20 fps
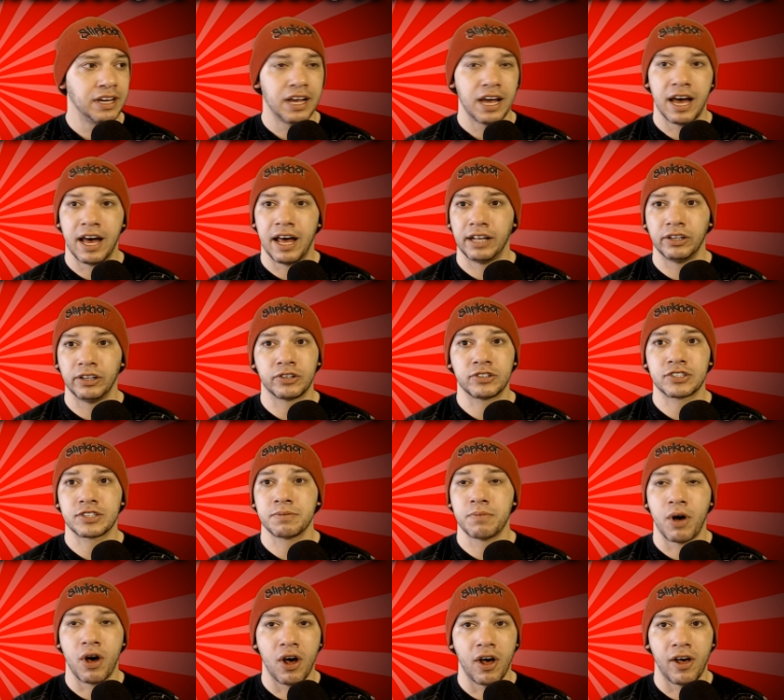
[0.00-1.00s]
look
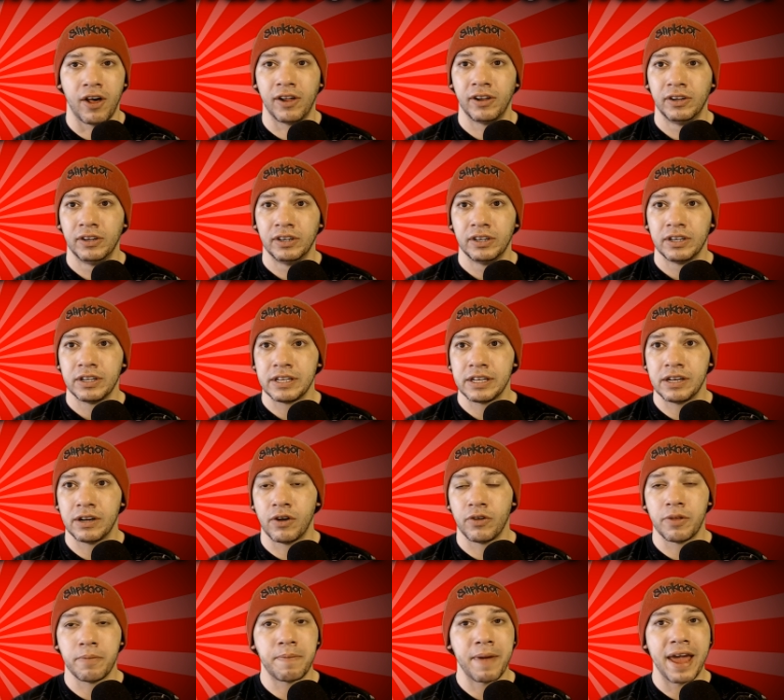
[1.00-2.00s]
small. You know,
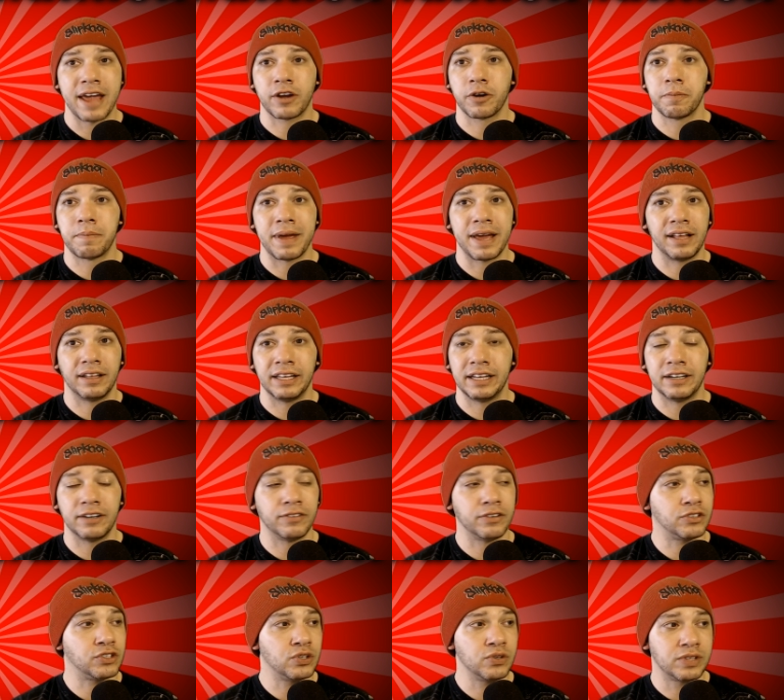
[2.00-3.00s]
the banker bailout
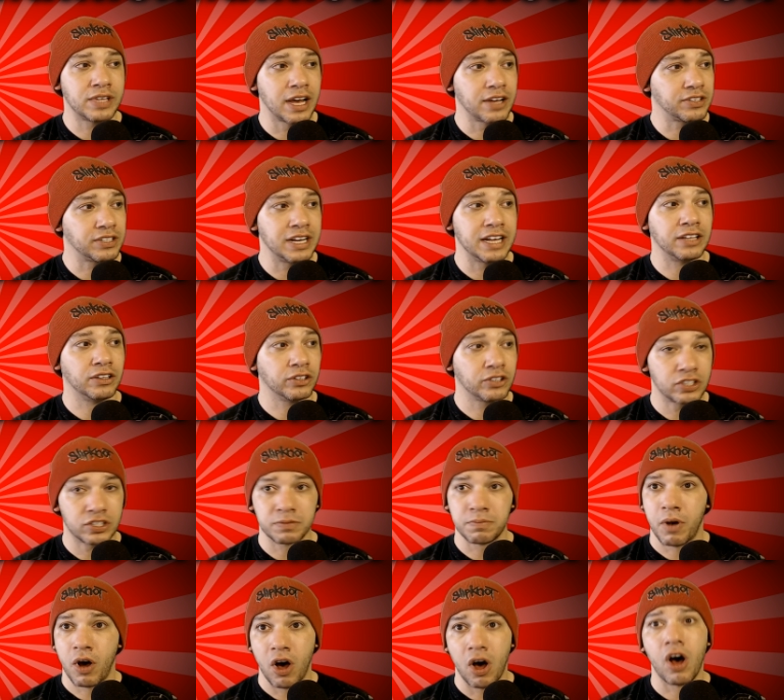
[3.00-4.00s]
of 2008 looks
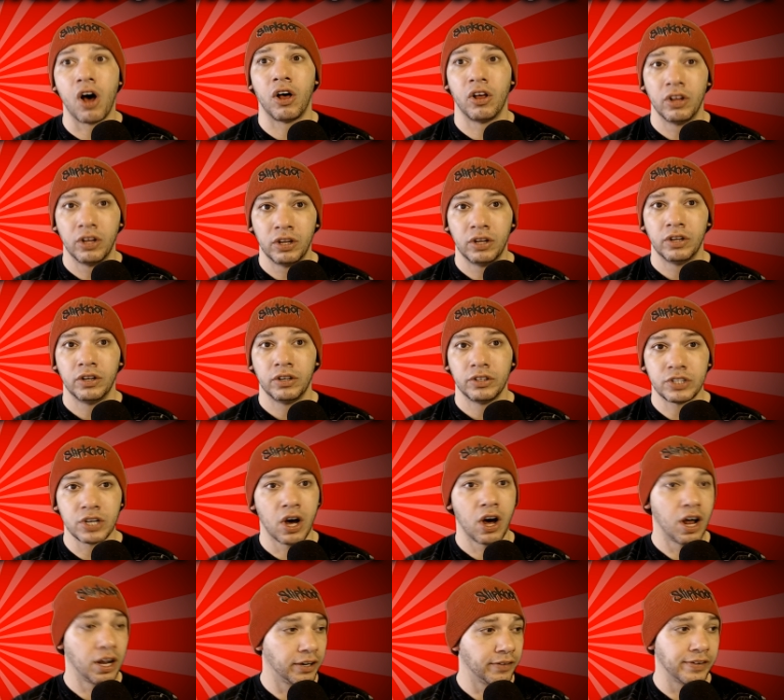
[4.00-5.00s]
small to
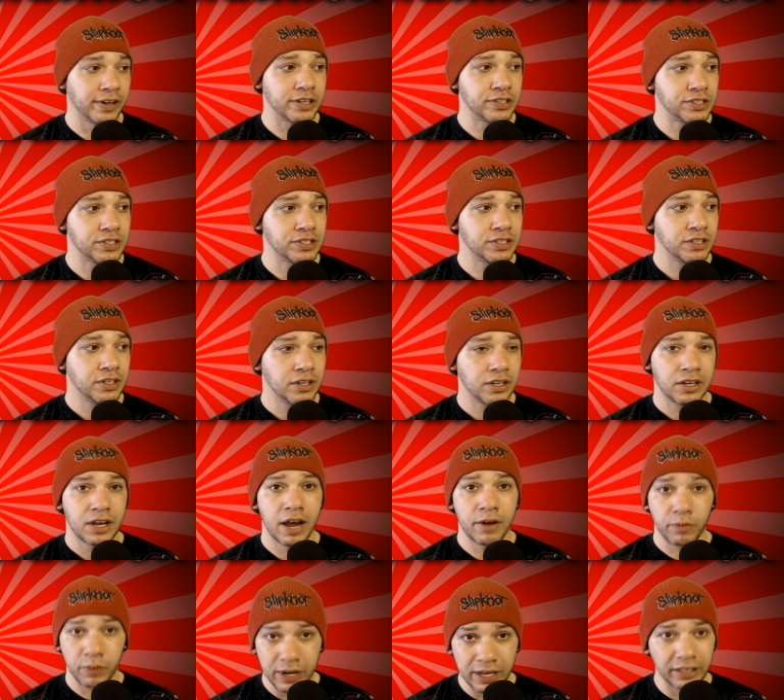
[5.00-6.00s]
all of us. I
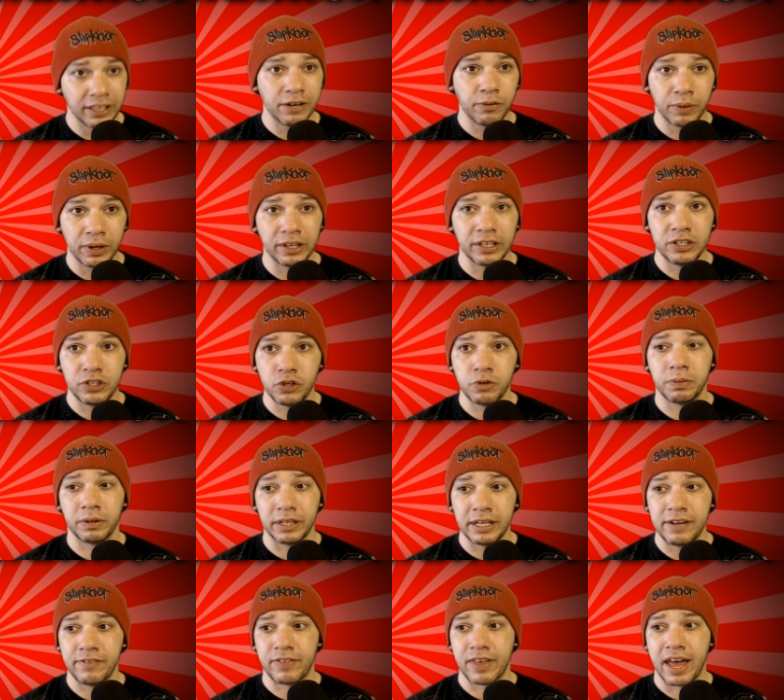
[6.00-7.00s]
really, really do
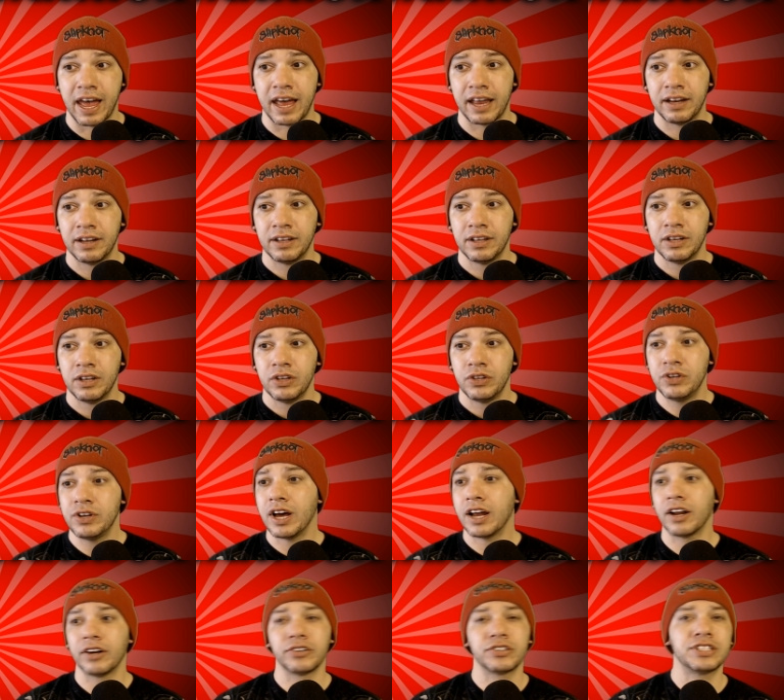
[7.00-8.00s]
believe that. You got
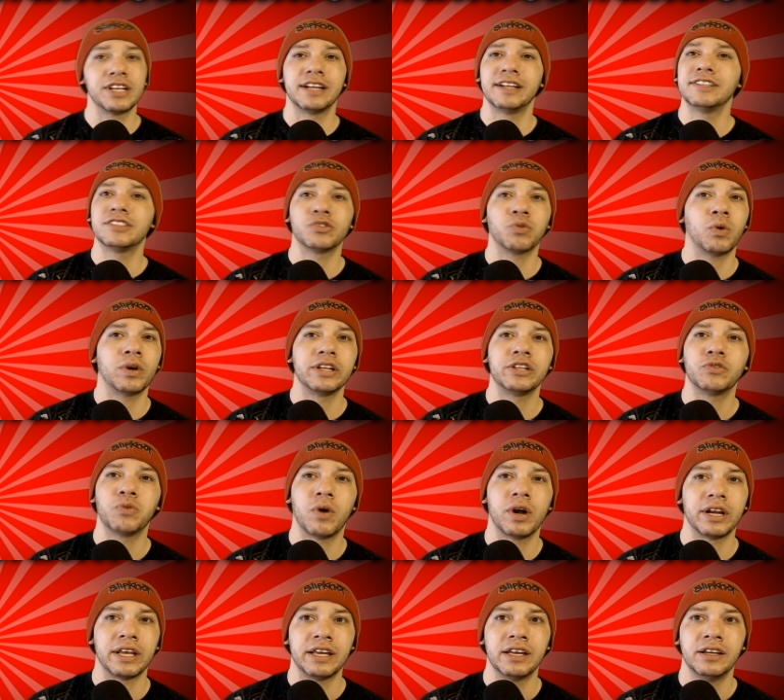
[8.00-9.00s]
to understand, it's 2020.